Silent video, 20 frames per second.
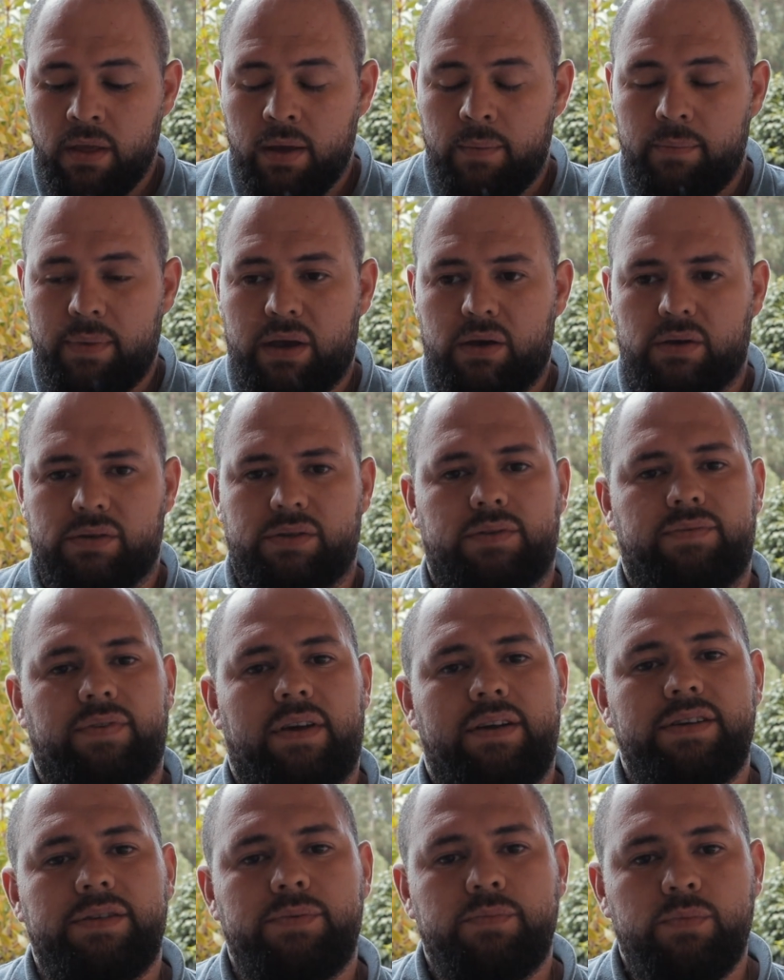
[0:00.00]
because it's
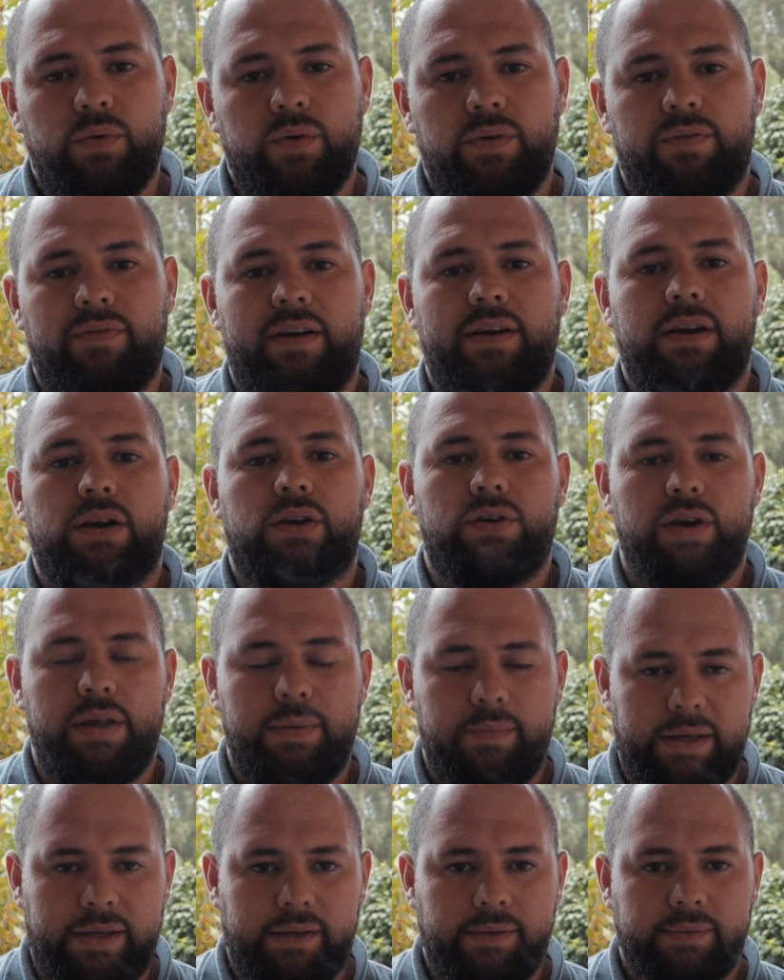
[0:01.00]
very smooth, very
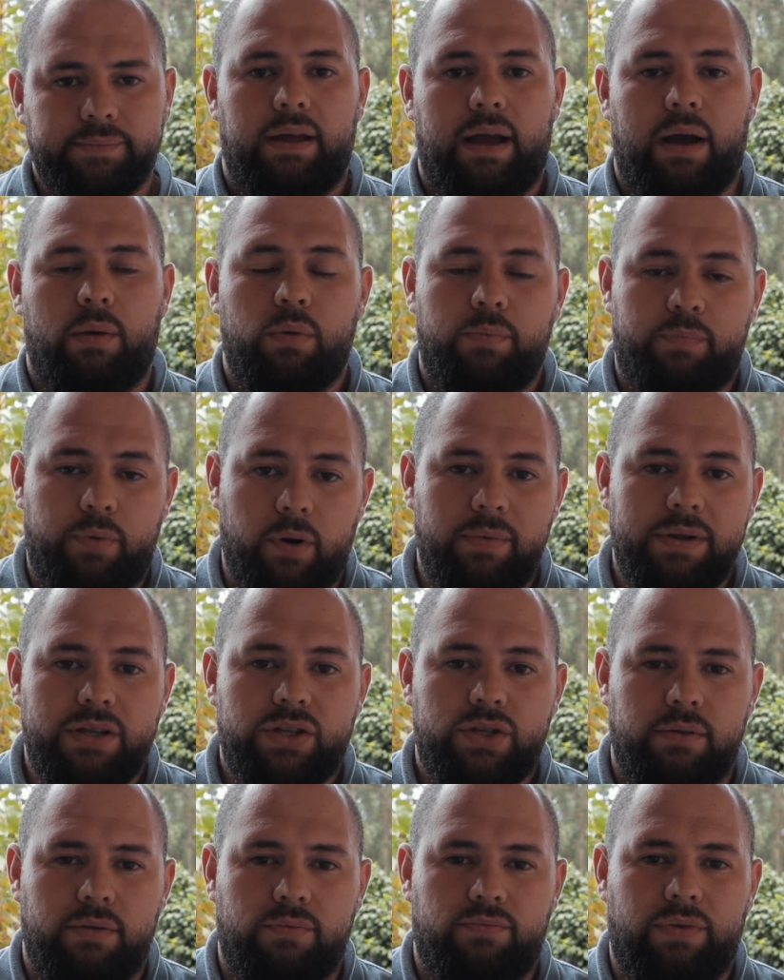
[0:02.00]
creamy. I would probably
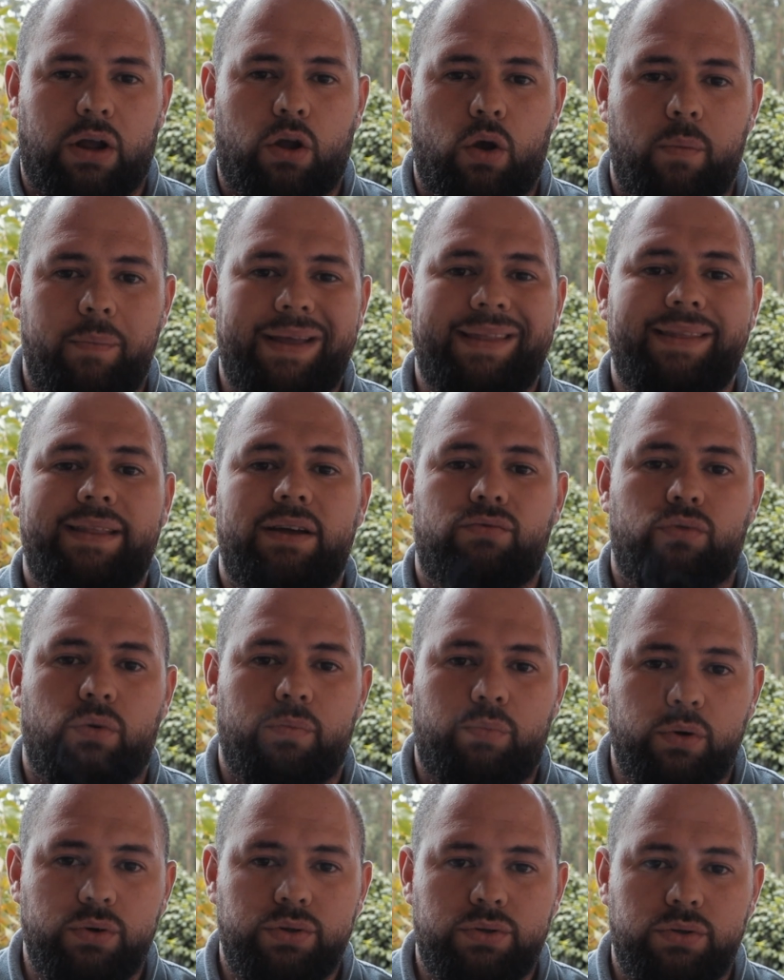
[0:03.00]
recommend the
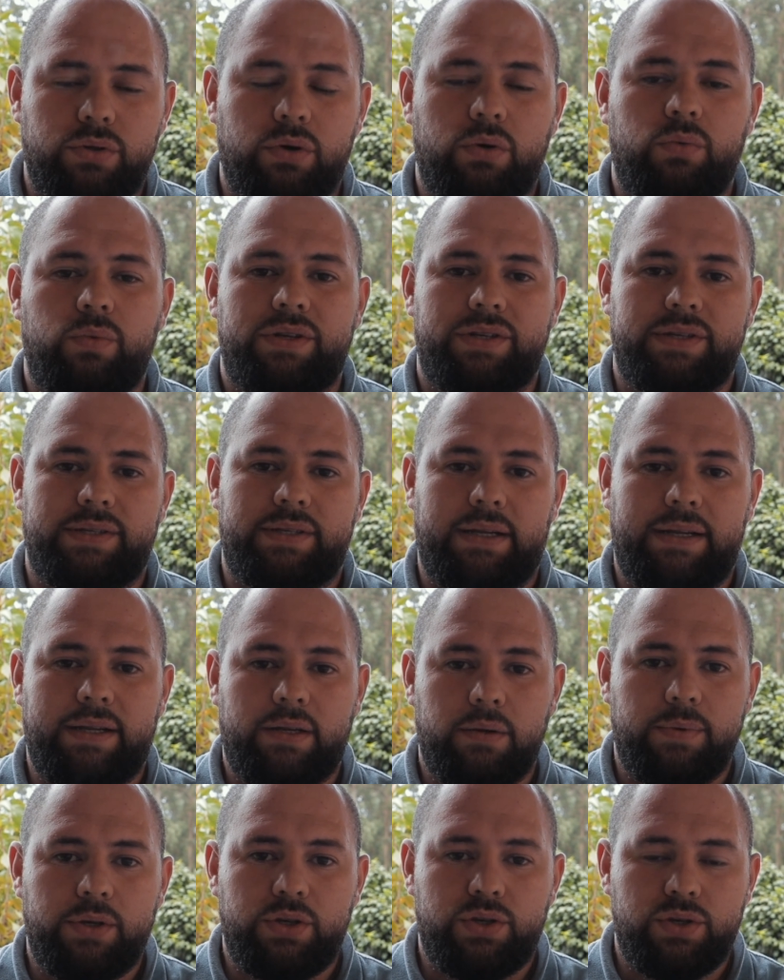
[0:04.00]
Robusto, which is a
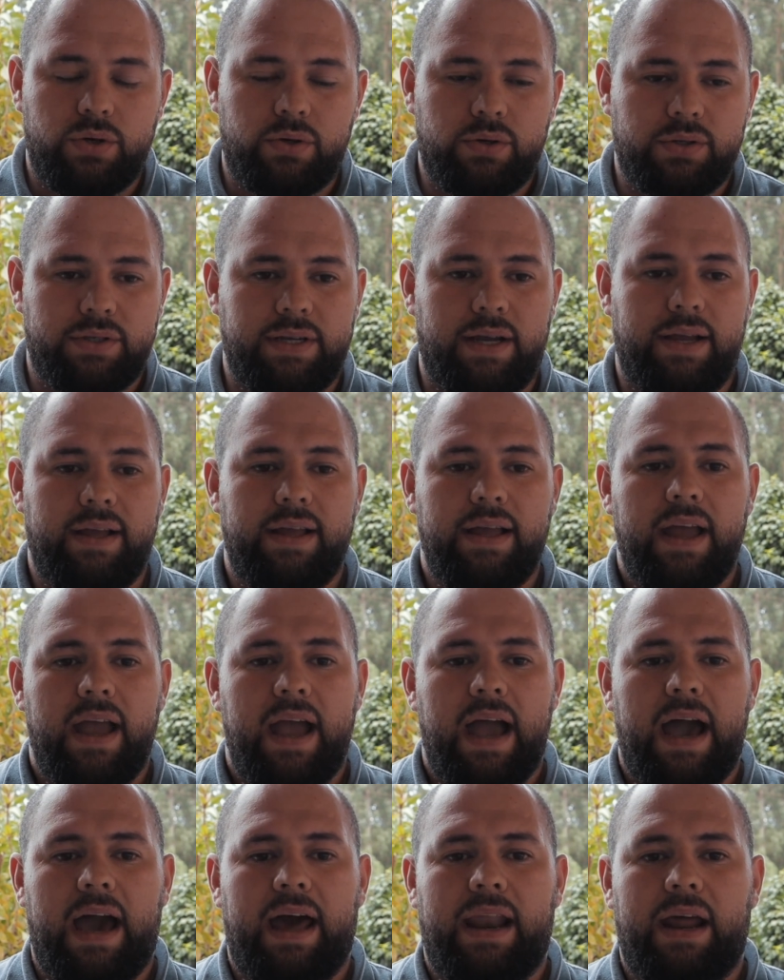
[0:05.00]
little bit shorter,
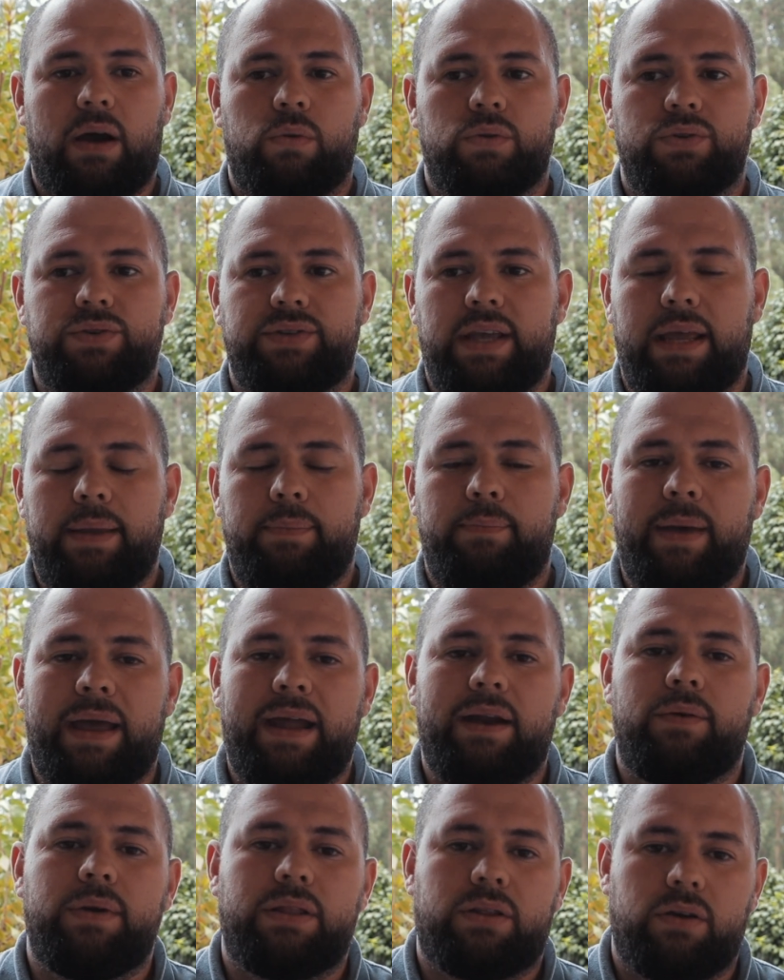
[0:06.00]
and I would say
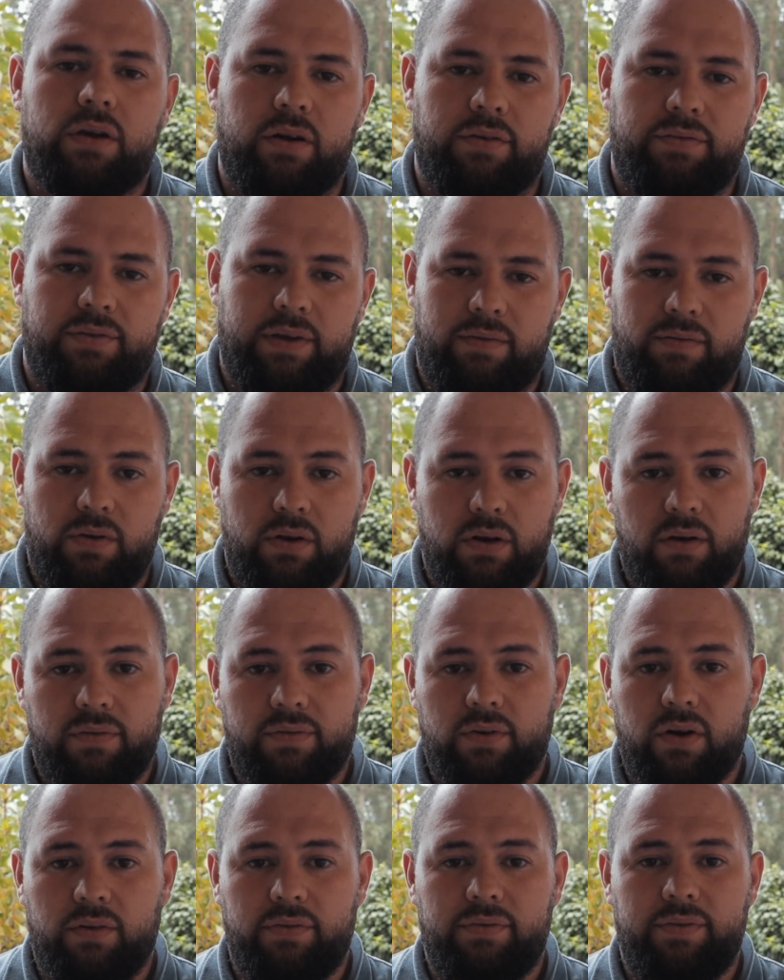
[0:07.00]
pair with coffee. If you
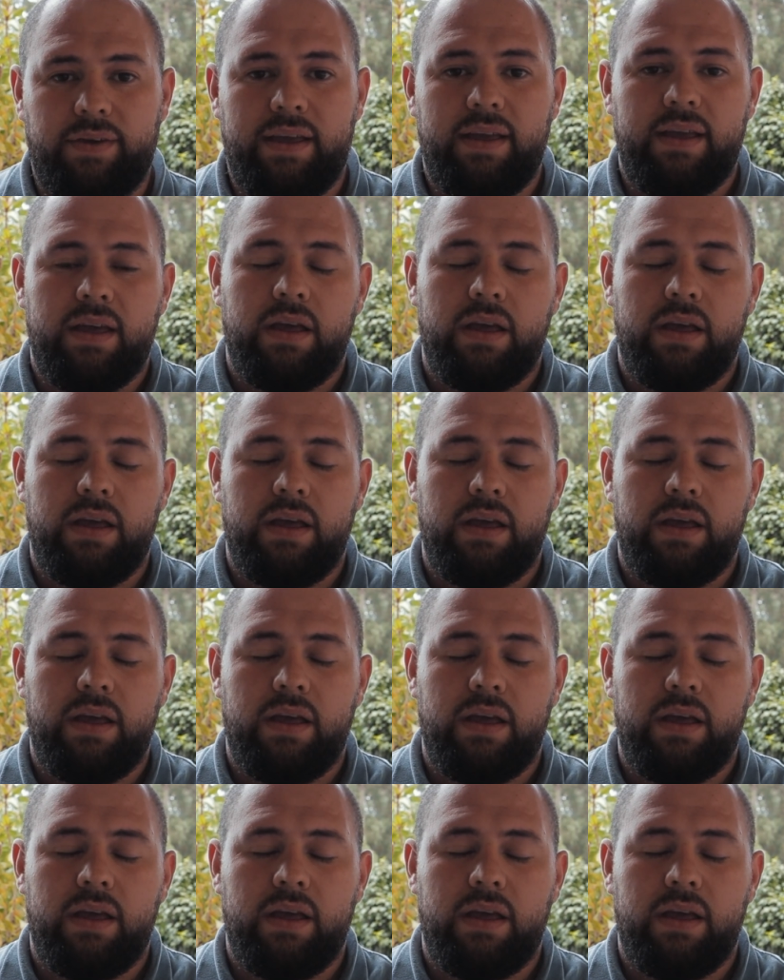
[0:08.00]
love coffee,